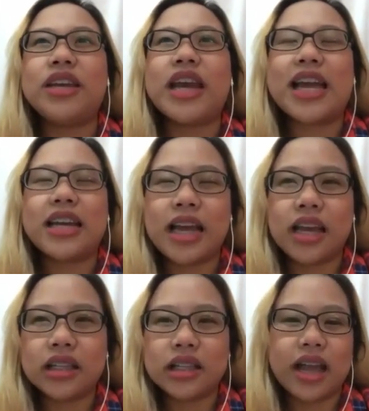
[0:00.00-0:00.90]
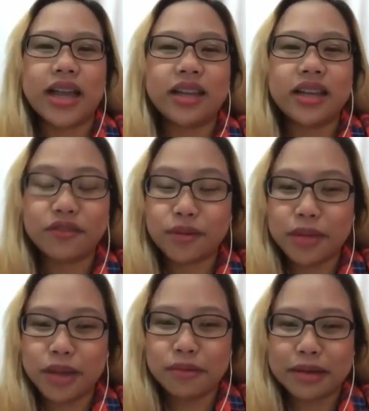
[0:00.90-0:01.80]
had a client gift
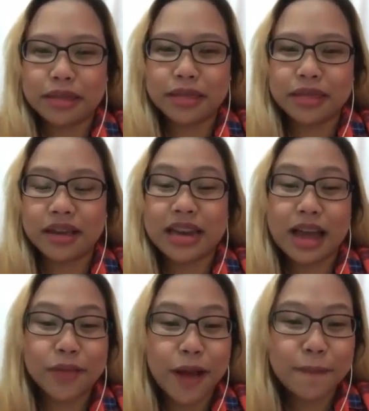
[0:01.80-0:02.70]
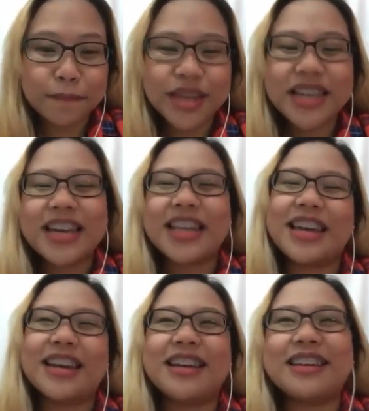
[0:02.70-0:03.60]
me with a laptop, and
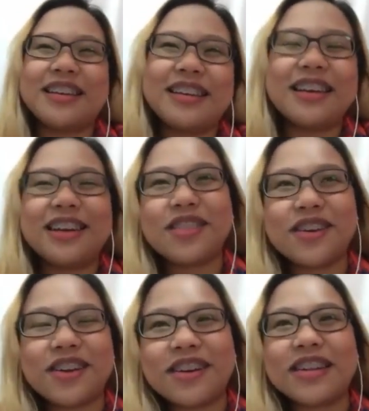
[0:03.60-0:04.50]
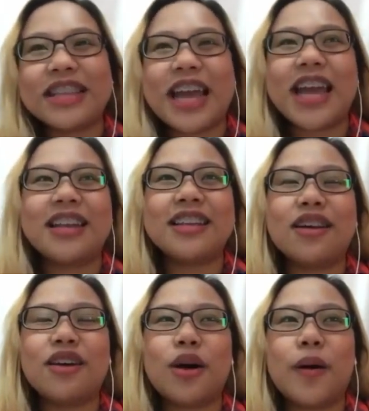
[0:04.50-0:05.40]
then another client
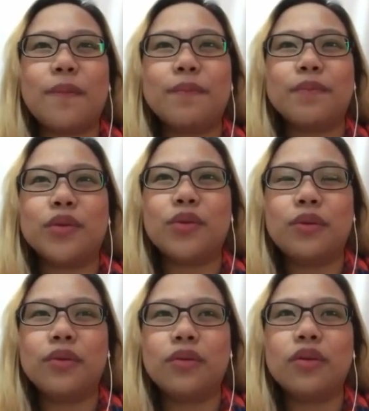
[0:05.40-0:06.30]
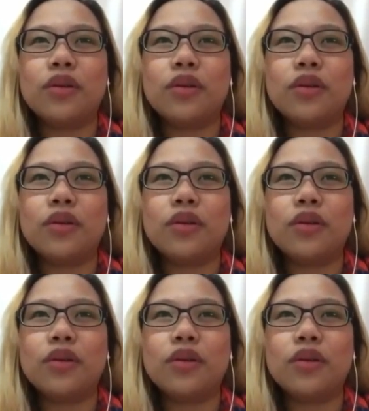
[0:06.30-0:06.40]
who